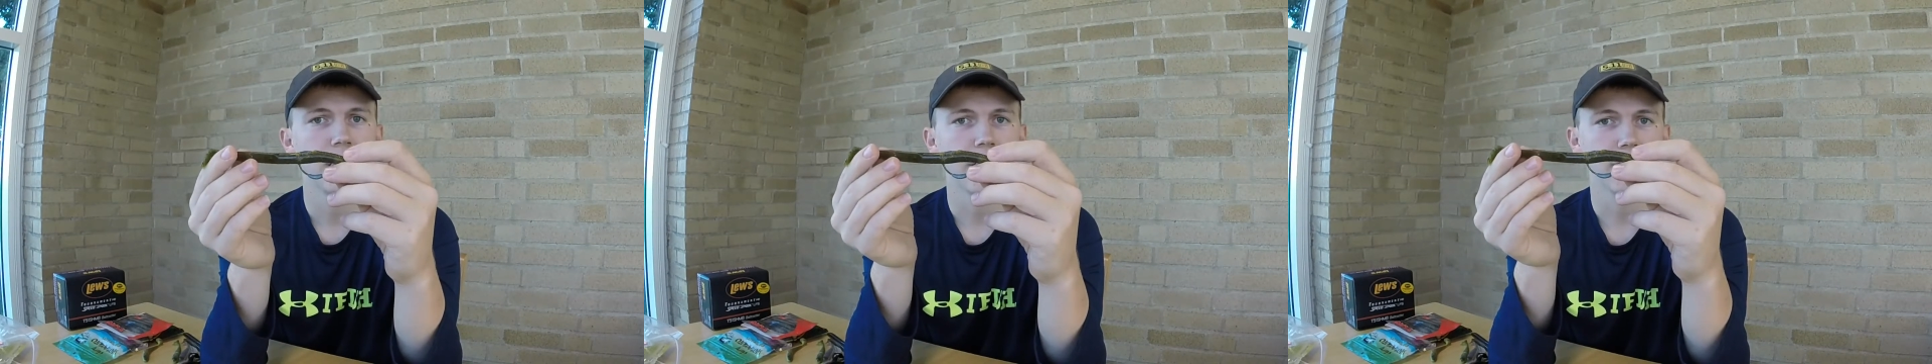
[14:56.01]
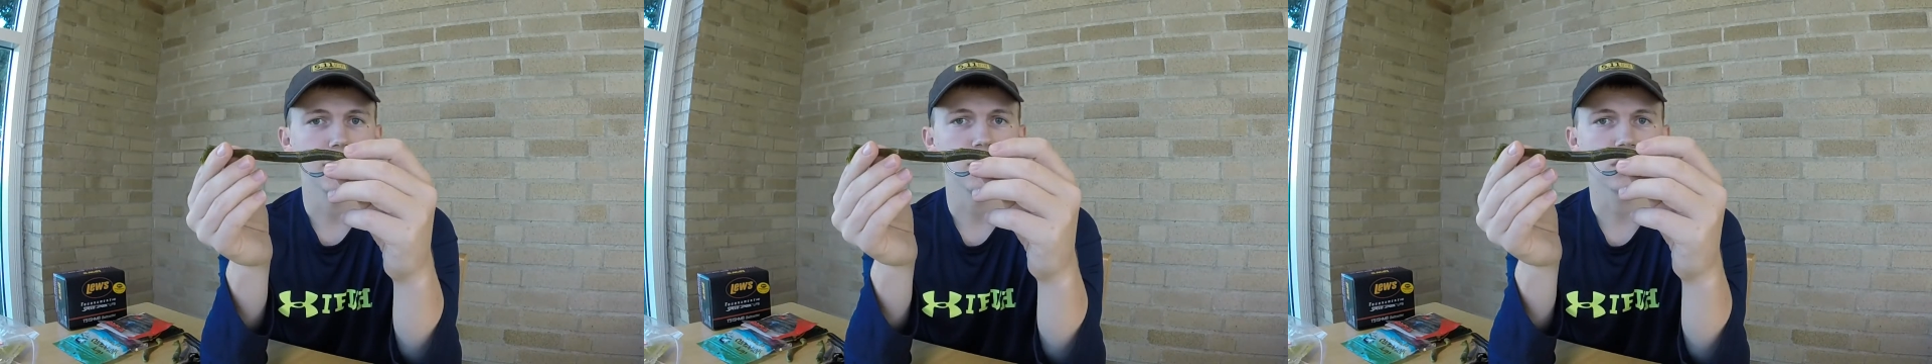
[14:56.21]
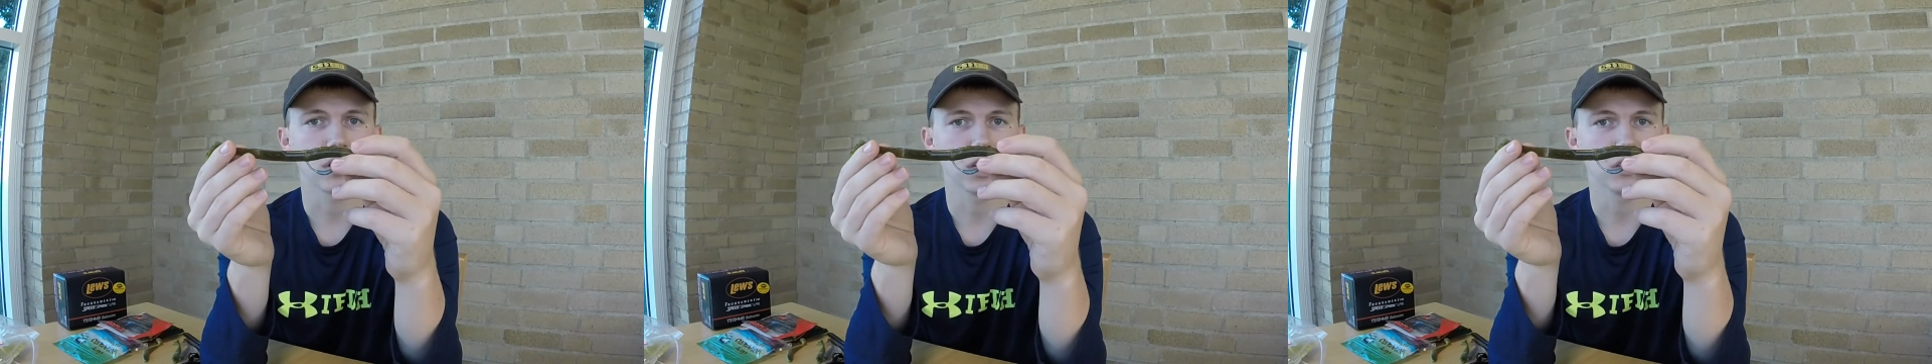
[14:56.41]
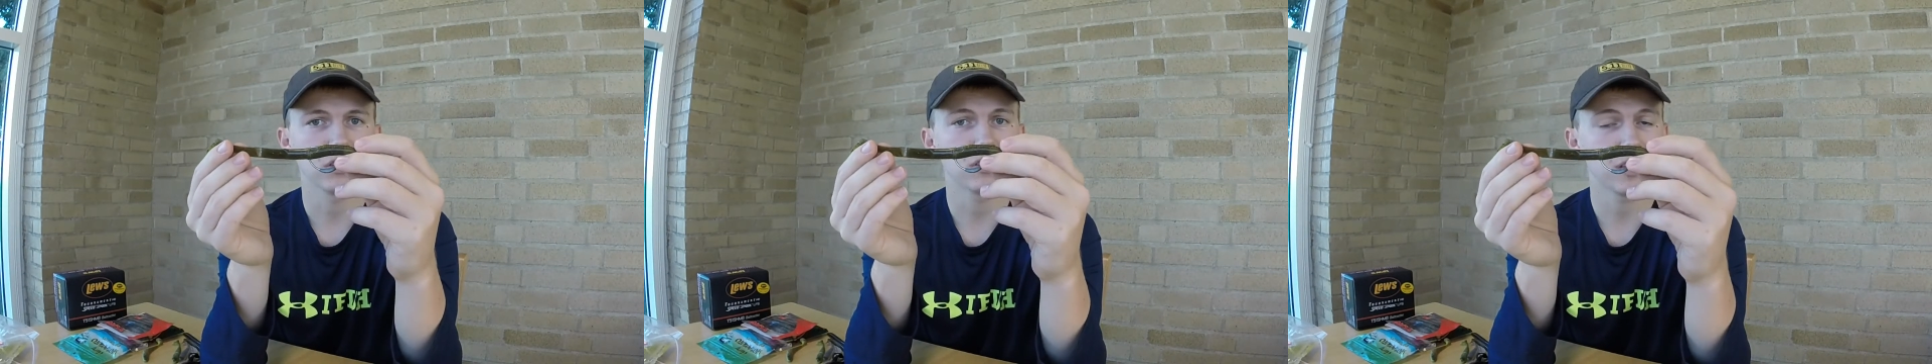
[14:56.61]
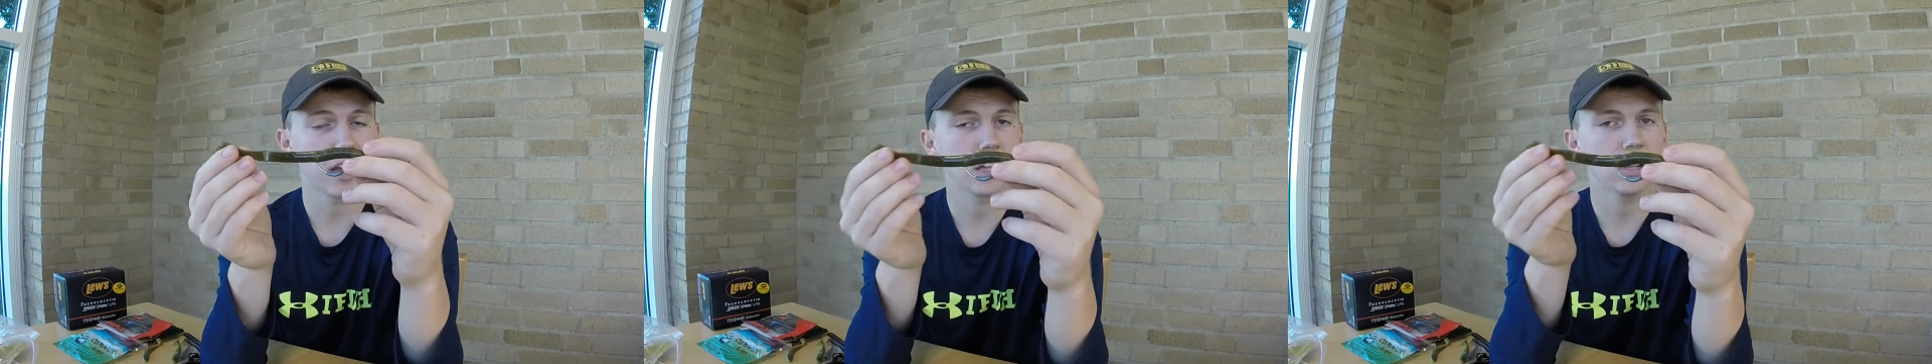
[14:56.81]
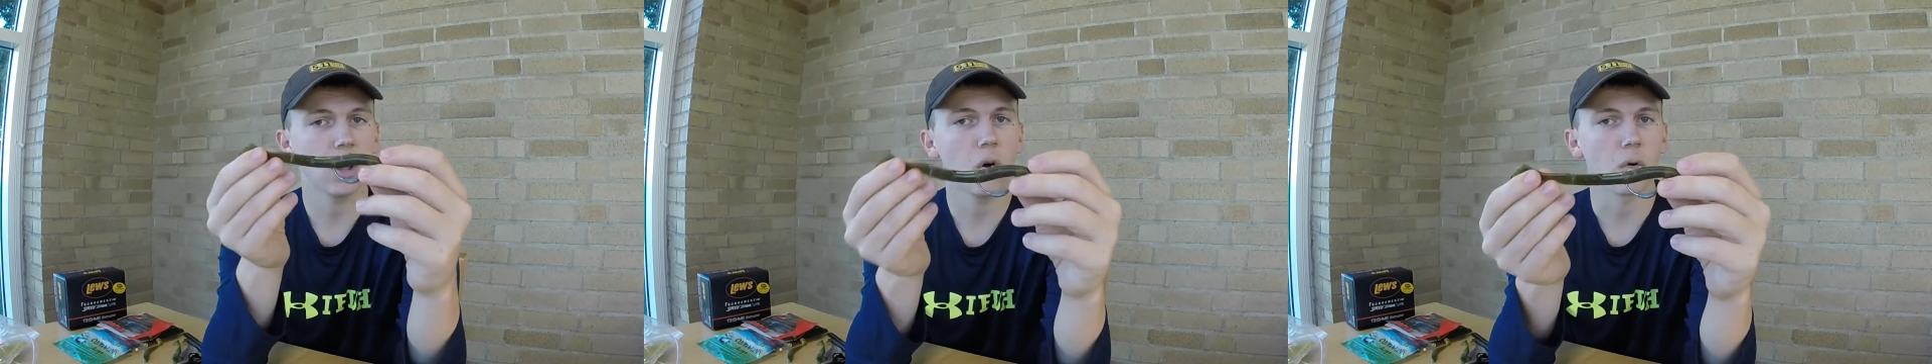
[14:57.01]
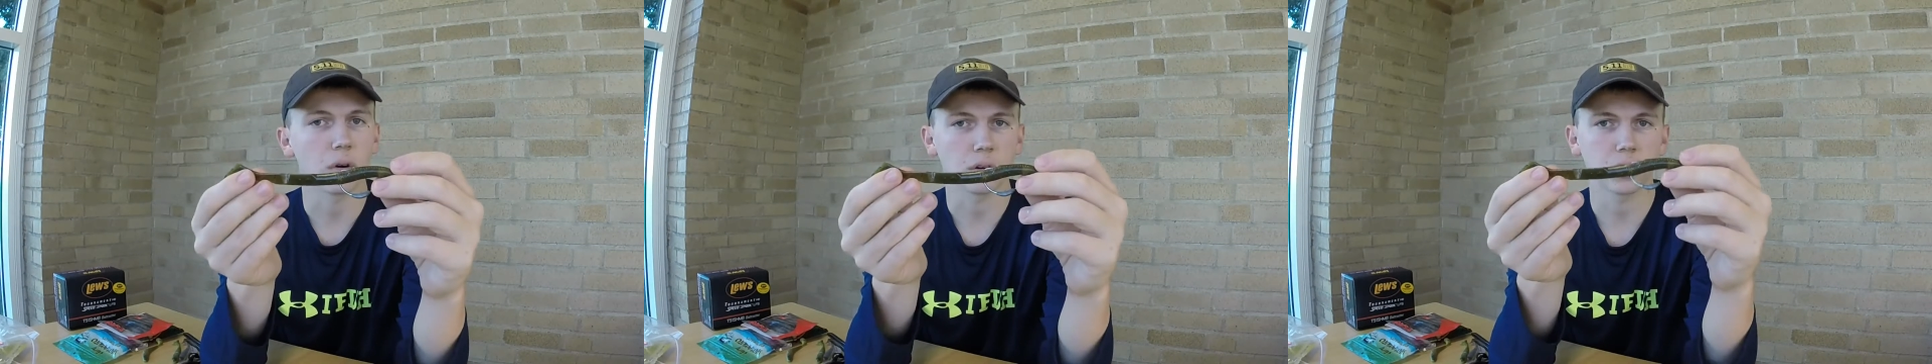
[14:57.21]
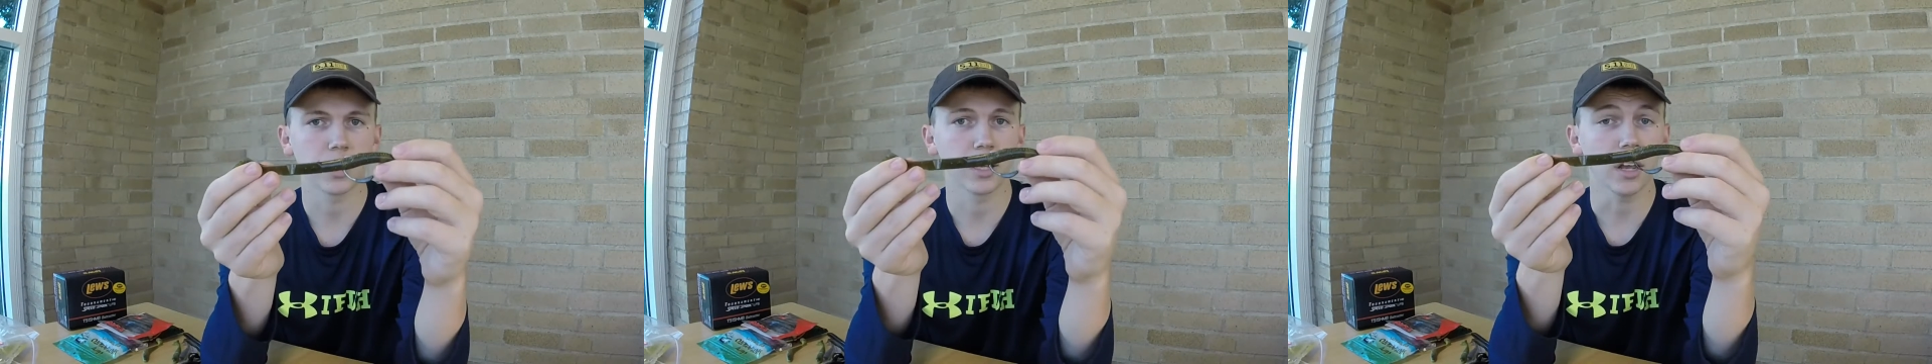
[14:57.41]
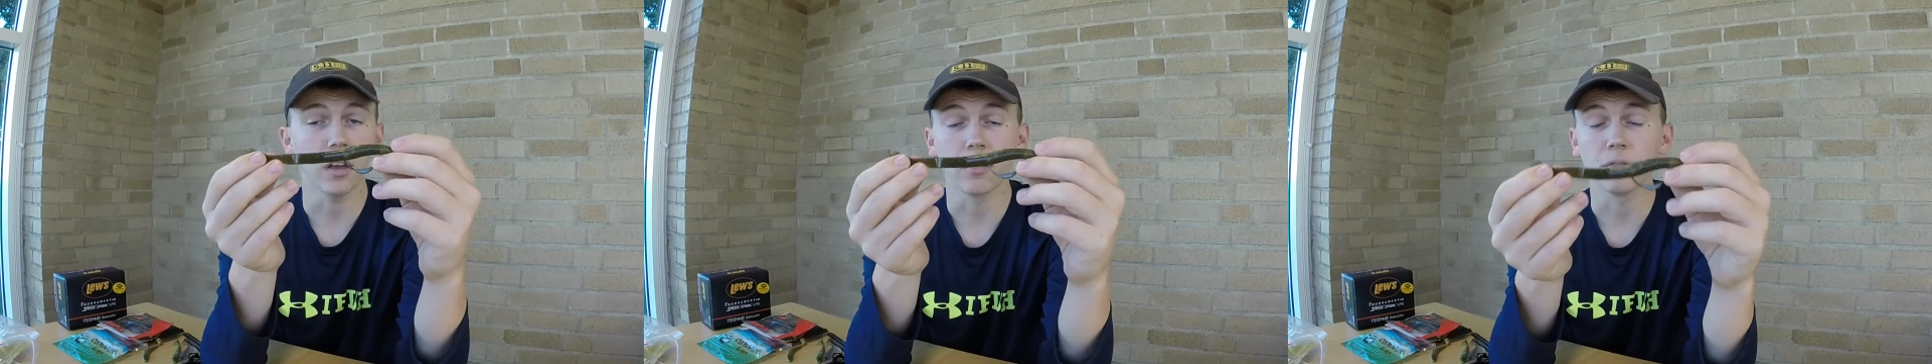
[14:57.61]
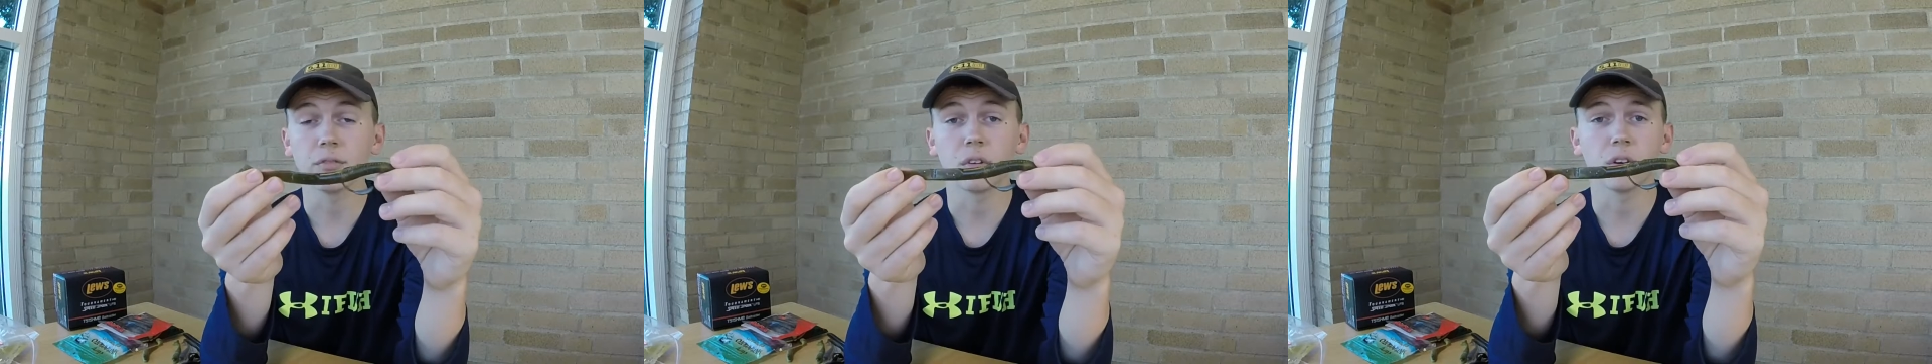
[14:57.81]
and it's going to stay lower and
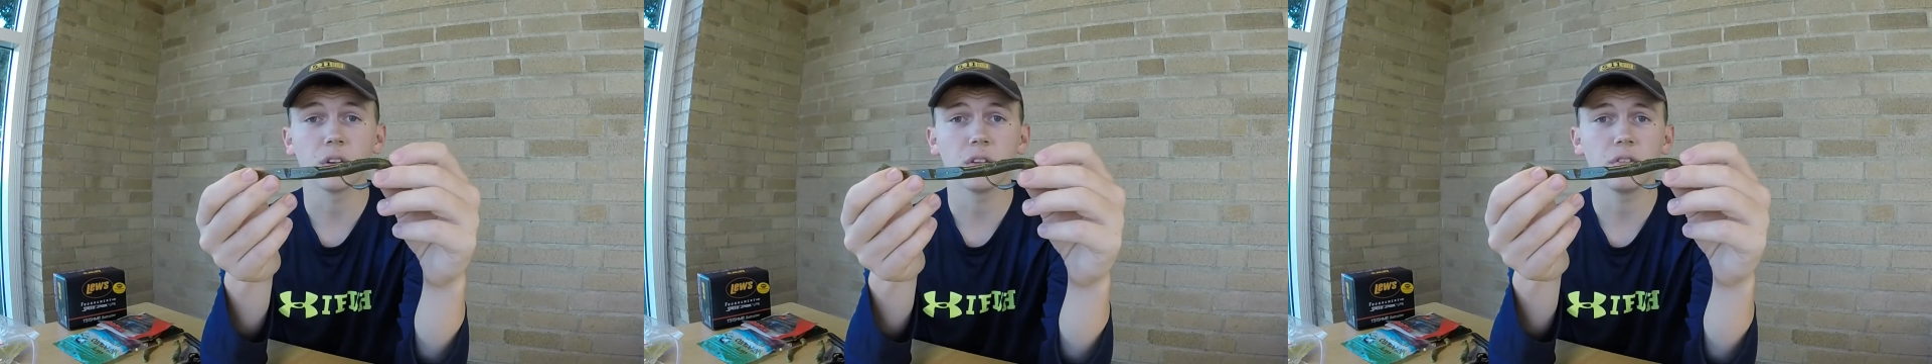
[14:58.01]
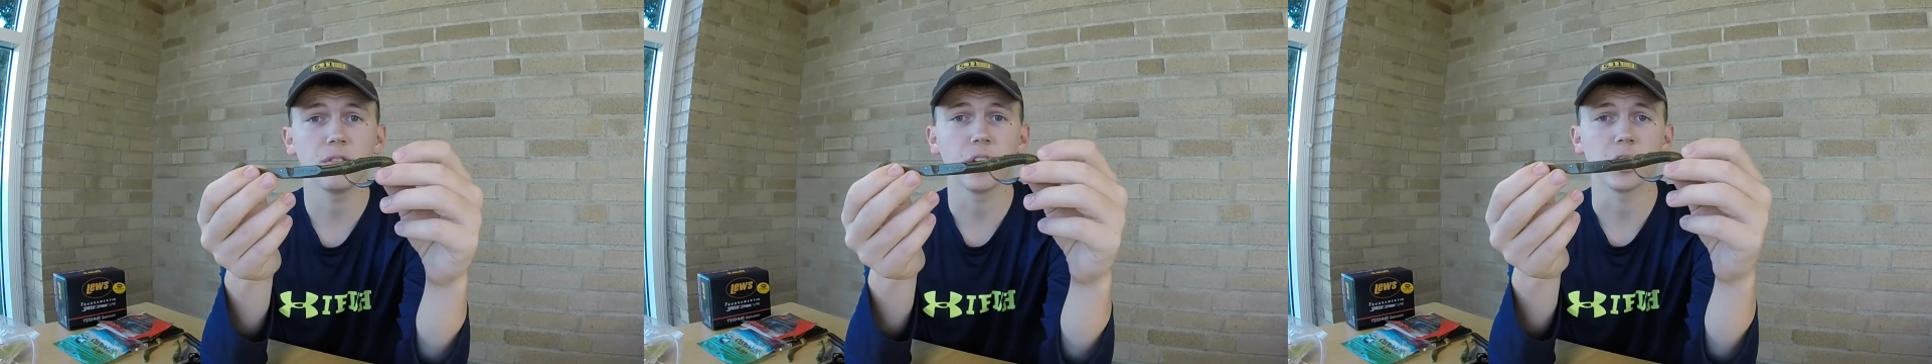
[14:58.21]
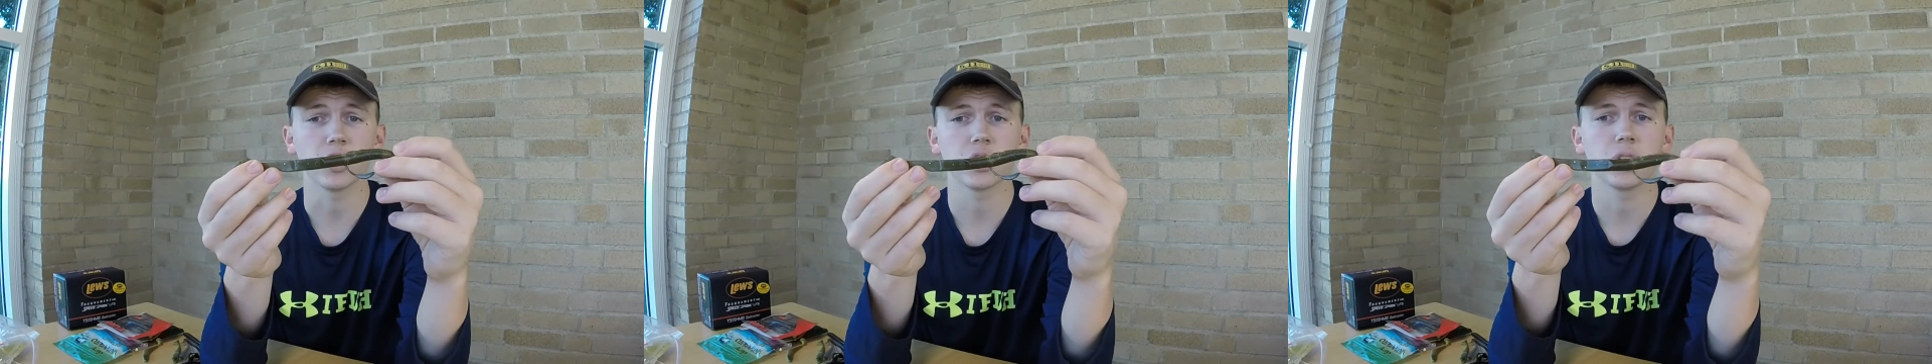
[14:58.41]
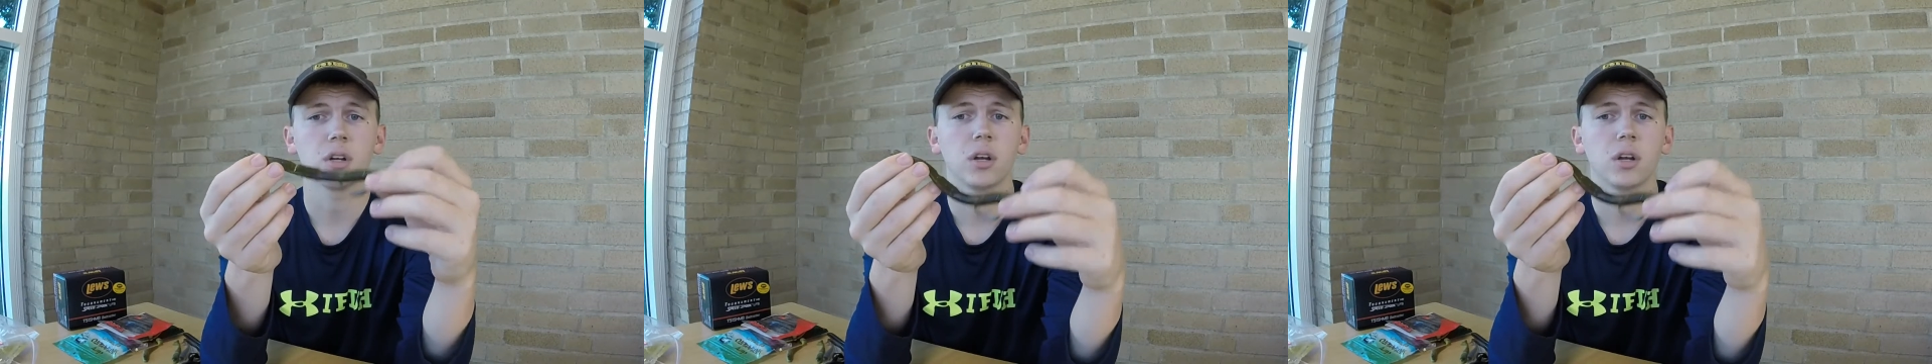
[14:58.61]
get in front of the fish.